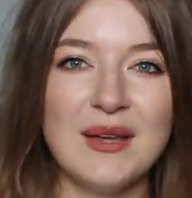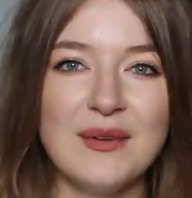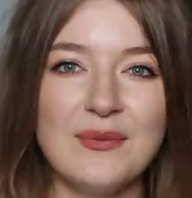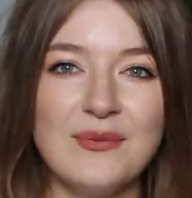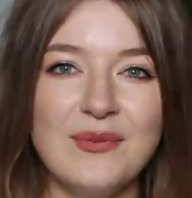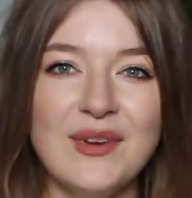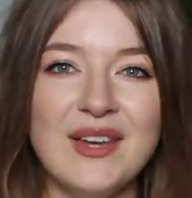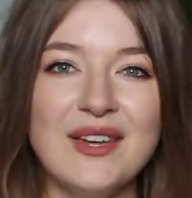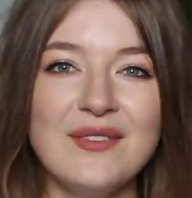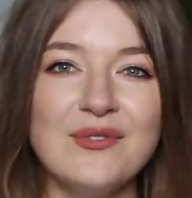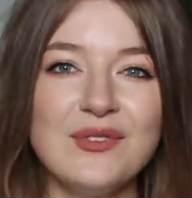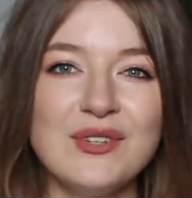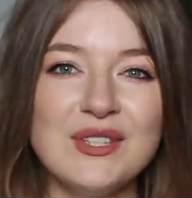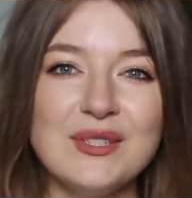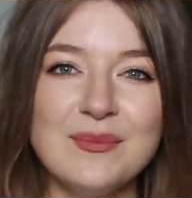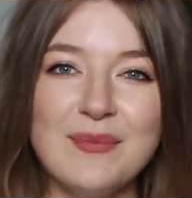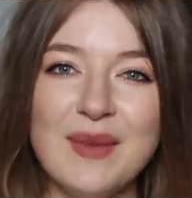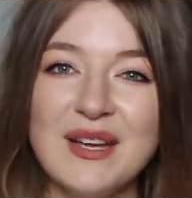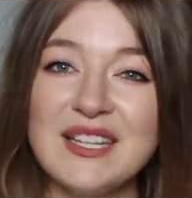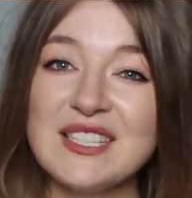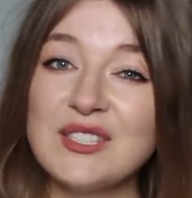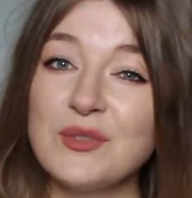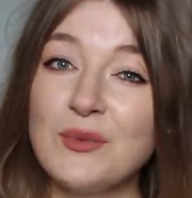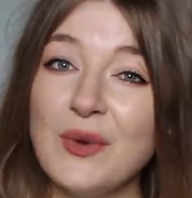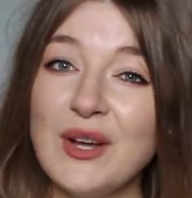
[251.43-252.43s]
My favorite
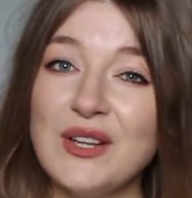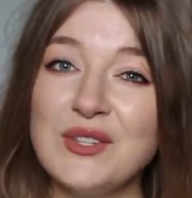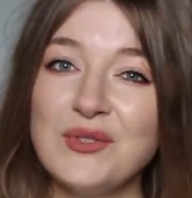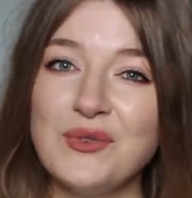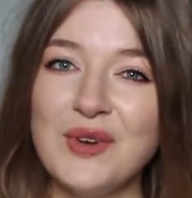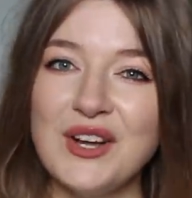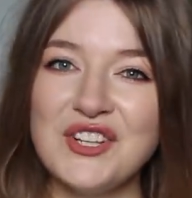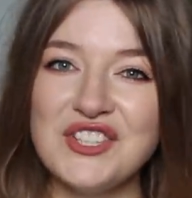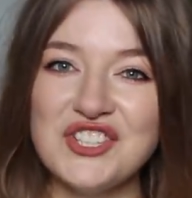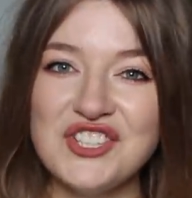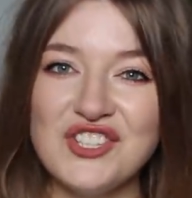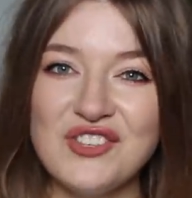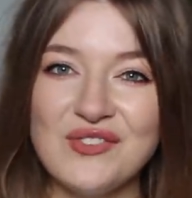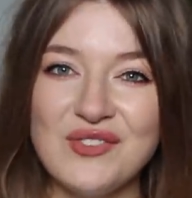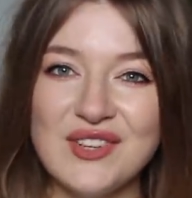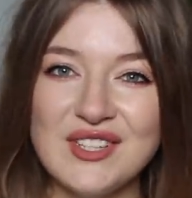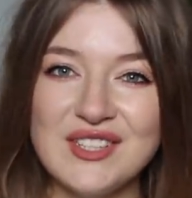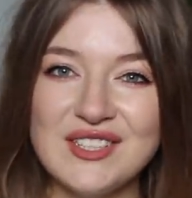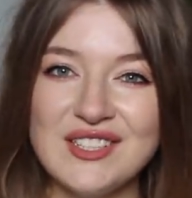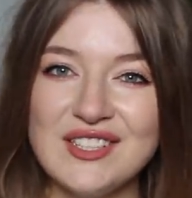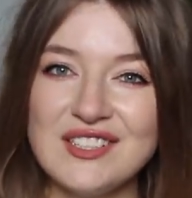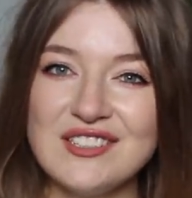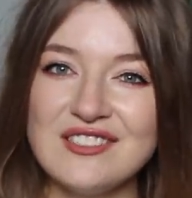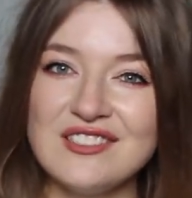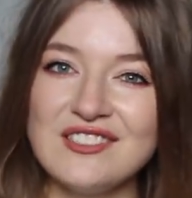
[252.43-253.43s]
best way to achieve
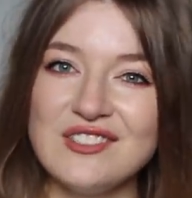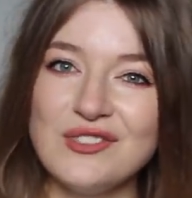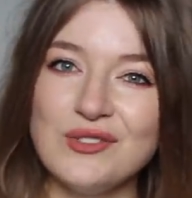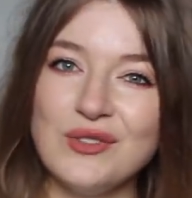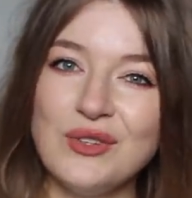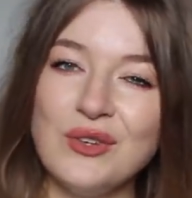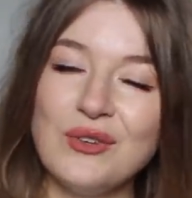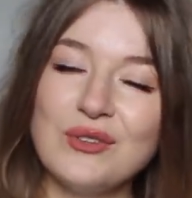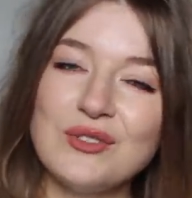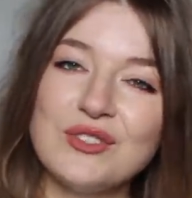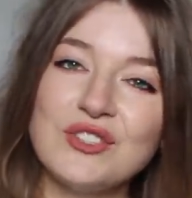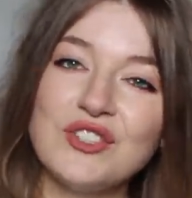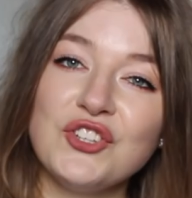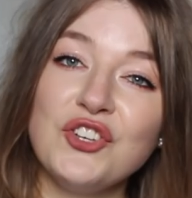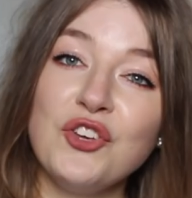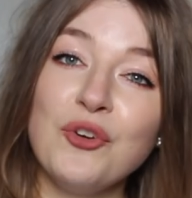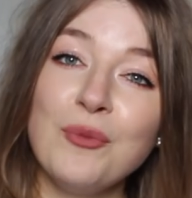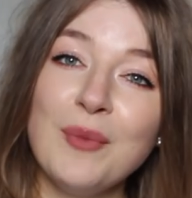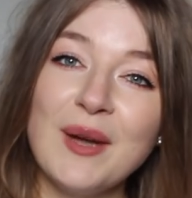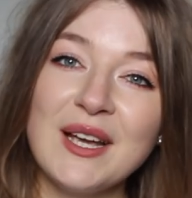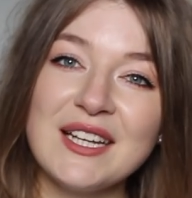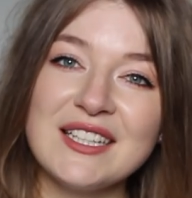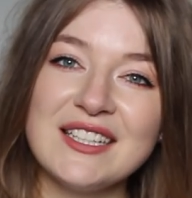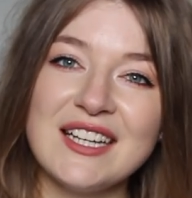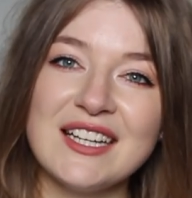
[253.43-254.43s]
it is to use
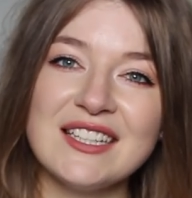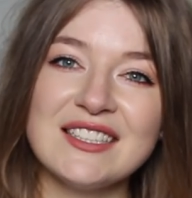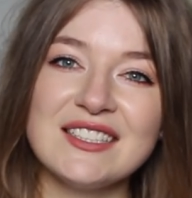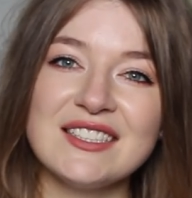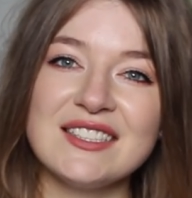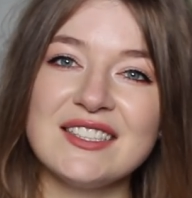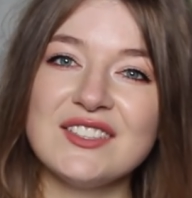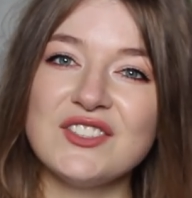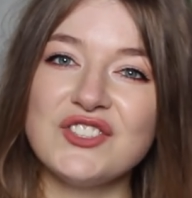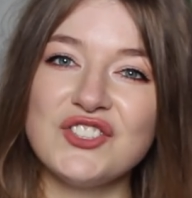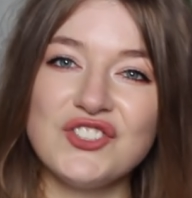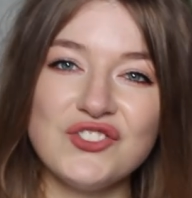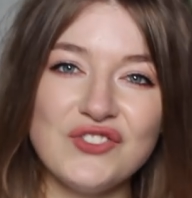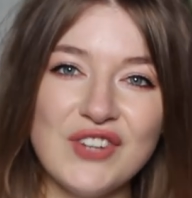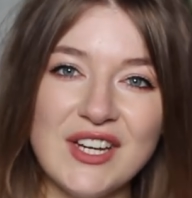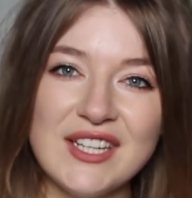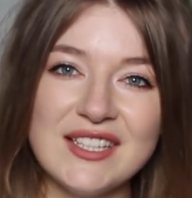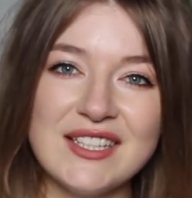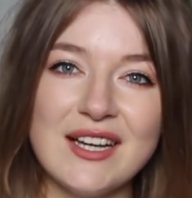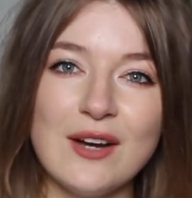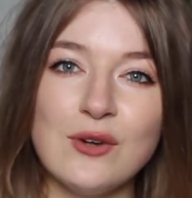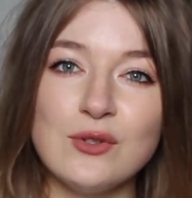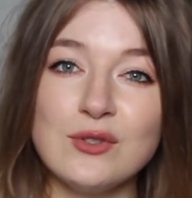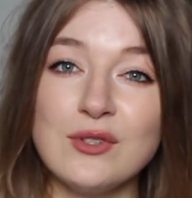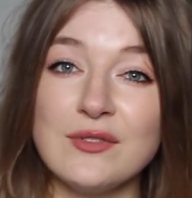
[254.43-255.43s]
humectants
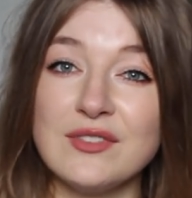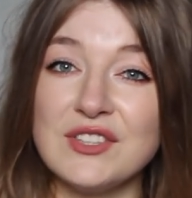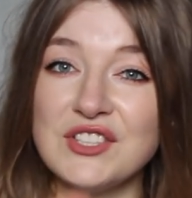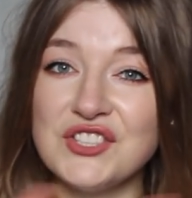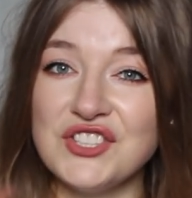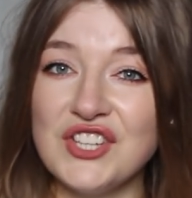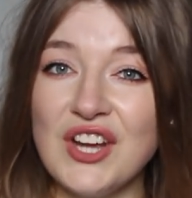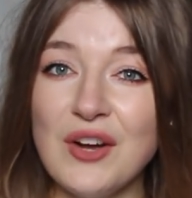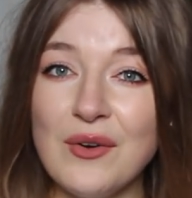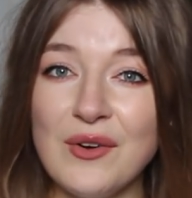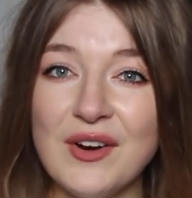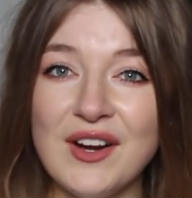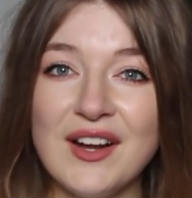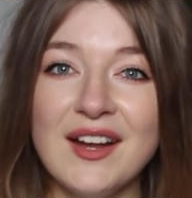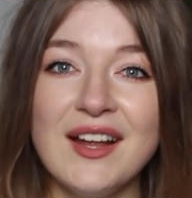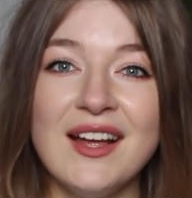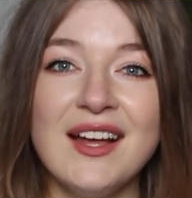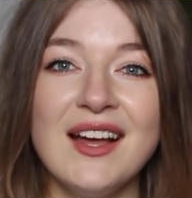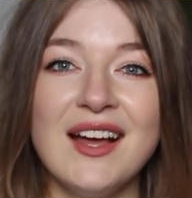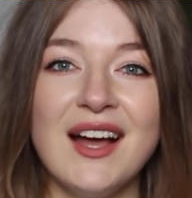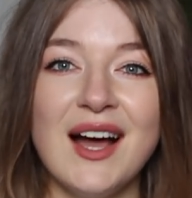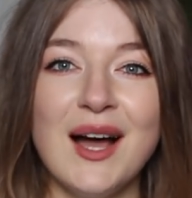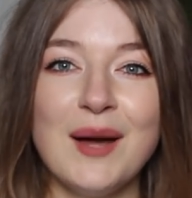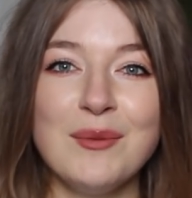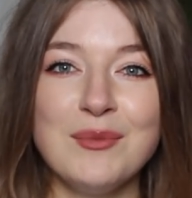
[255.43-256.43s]
straight out of the shower.
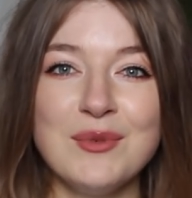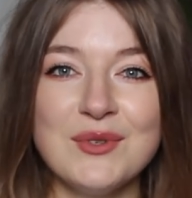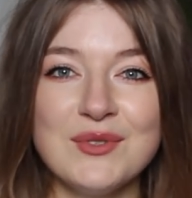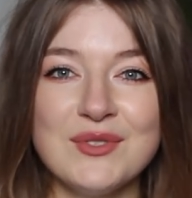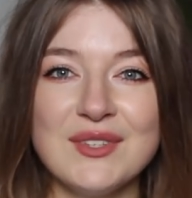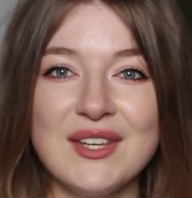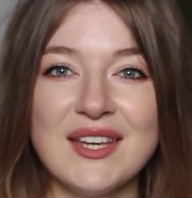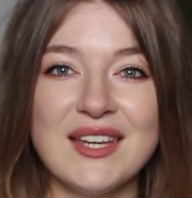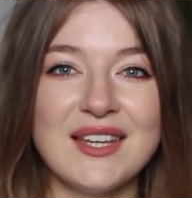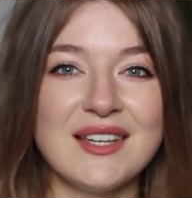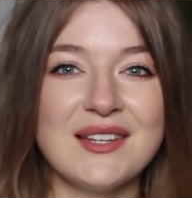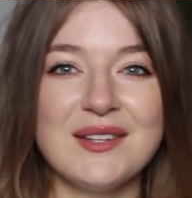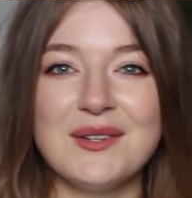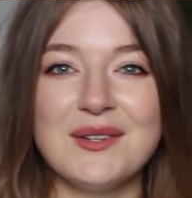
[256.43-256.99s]
I'm using